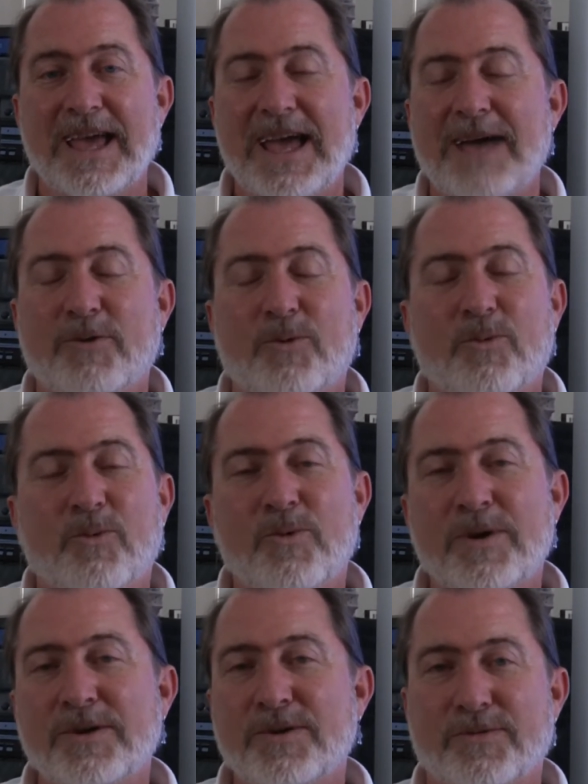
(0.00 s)
Have a
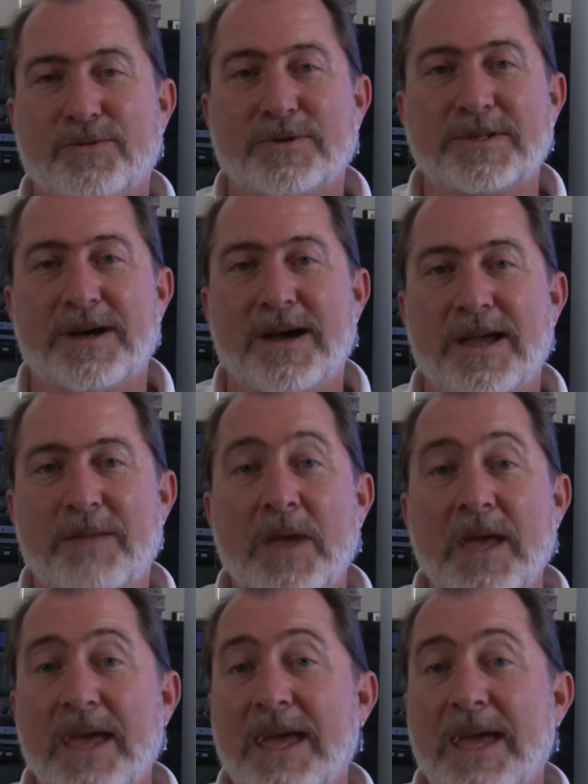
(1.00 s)
wonderful time,